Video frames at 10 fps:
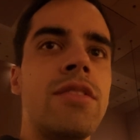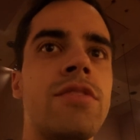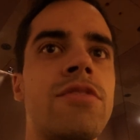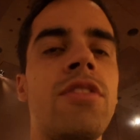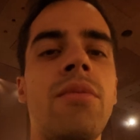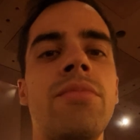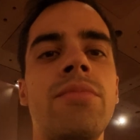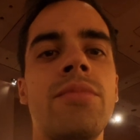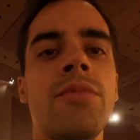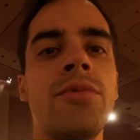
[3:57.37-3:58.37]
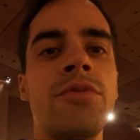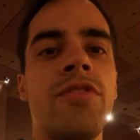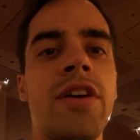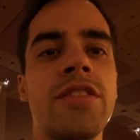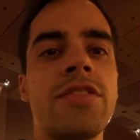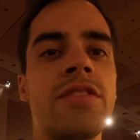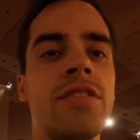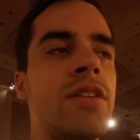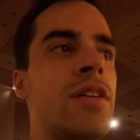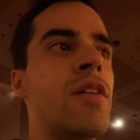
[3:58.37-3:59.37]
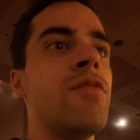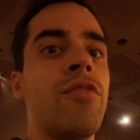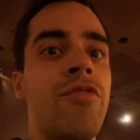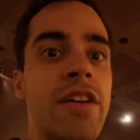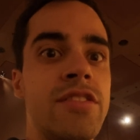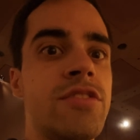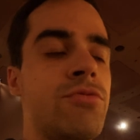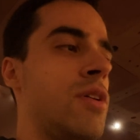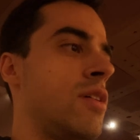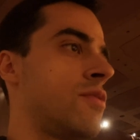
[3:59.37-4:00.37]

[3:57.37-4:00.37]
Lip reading: some would fight for France as well.